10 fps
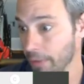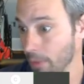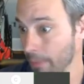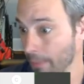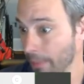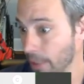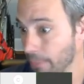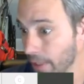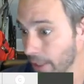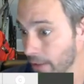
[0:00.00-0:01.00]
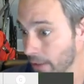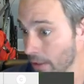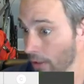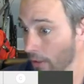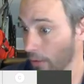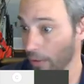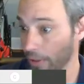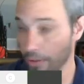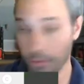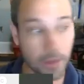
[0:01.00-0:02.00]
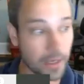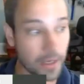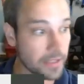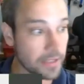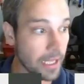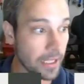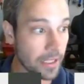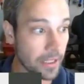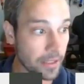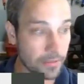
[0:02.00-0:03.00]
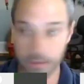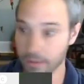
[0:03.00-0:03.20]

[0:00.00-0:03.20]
Do you want a propeller plane, or do you want a